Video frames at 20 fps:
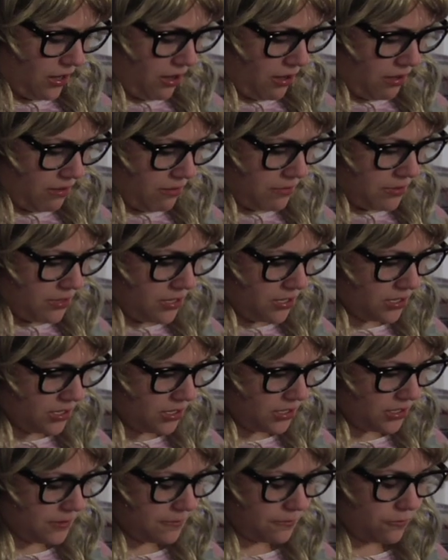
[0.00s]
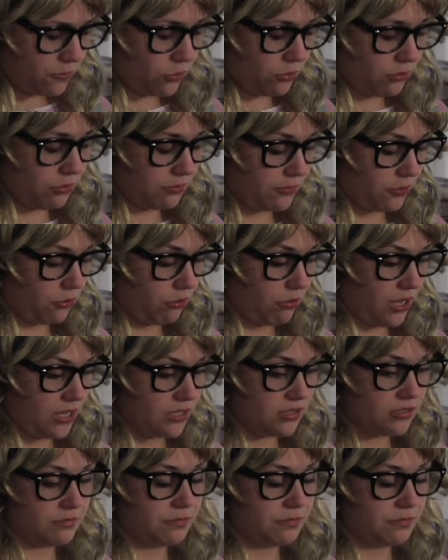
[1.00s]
Um. Oh, okay.